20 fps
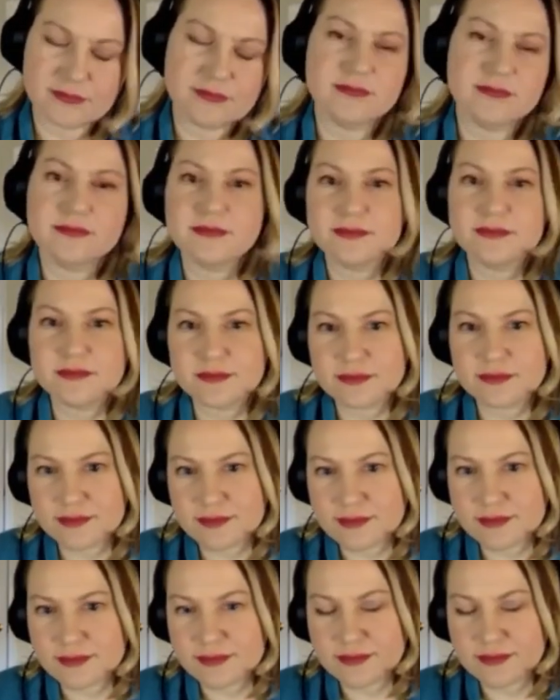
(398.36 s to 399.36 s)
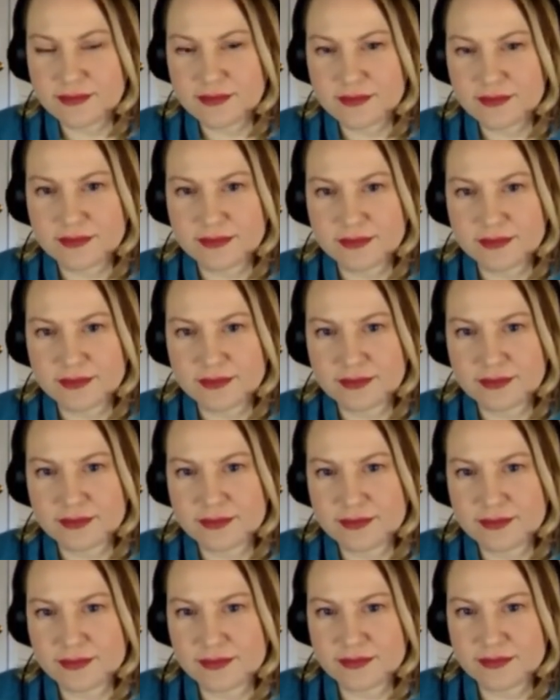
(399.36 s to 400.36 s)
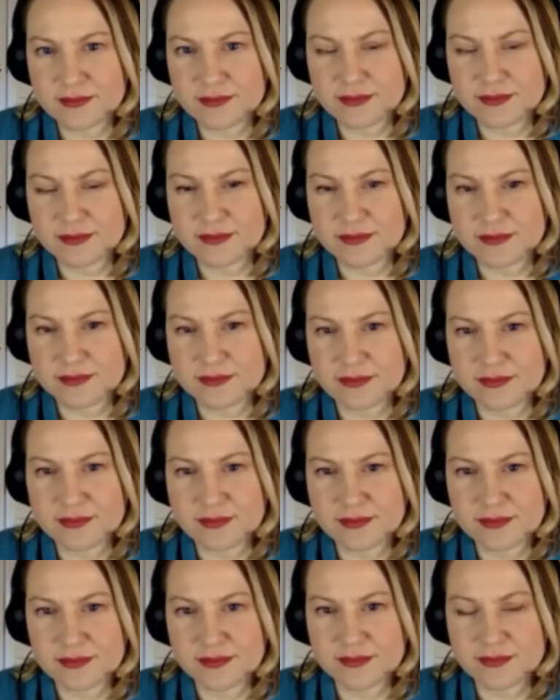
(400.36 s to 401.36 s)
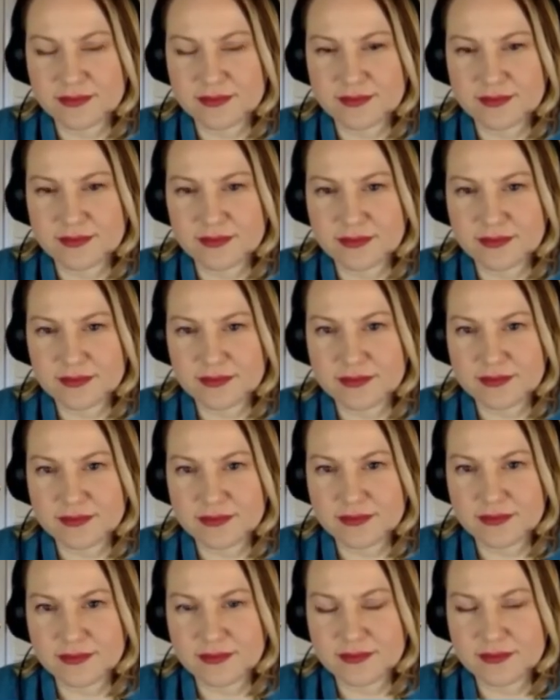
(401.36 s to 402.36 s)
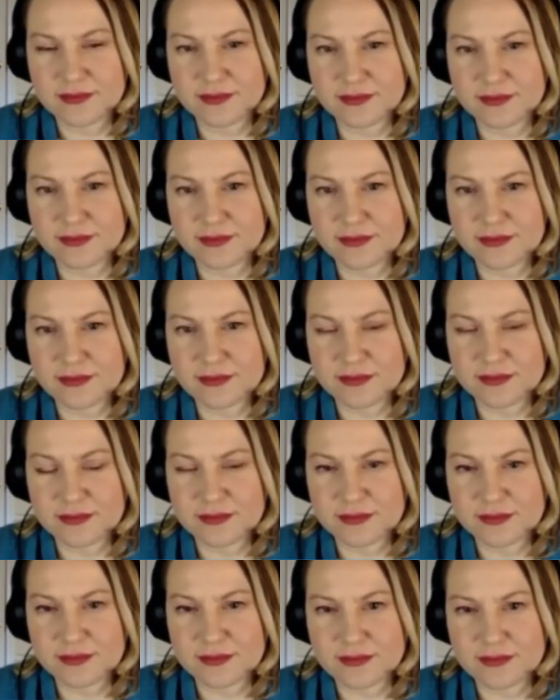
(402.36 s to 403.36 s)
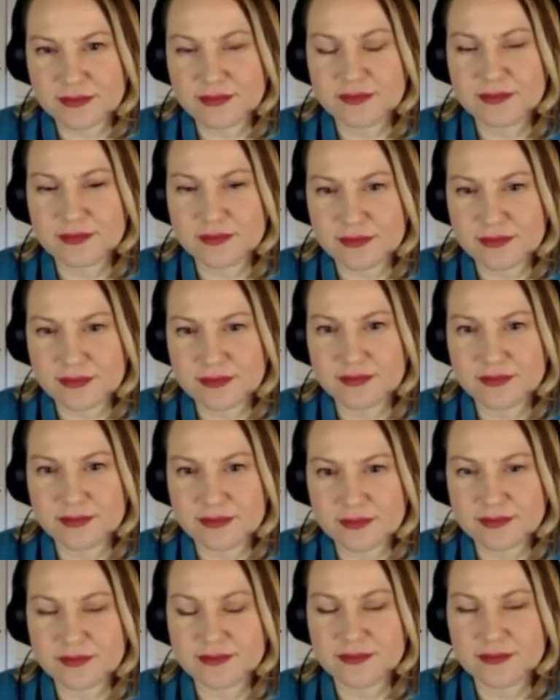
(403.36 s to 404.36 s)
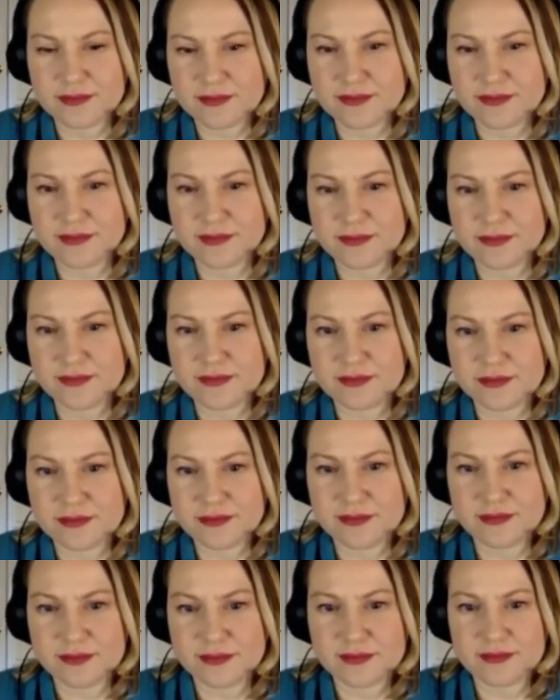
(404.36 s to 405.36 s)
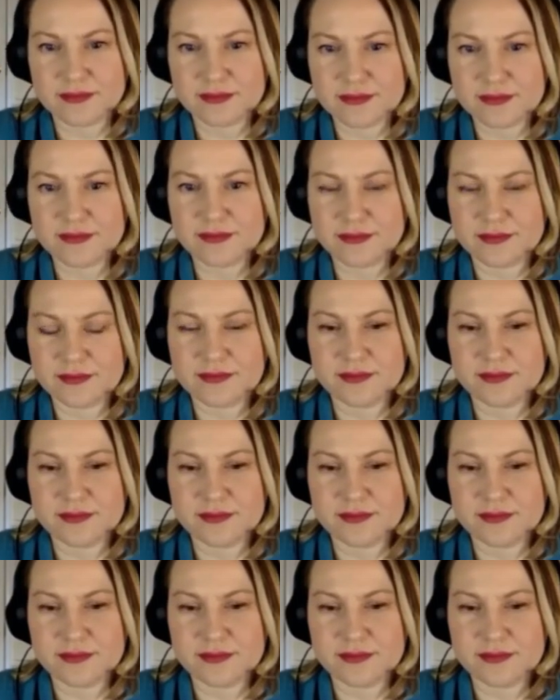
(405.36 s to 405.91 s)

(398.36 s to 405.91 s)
No words are spoken by the person on screen.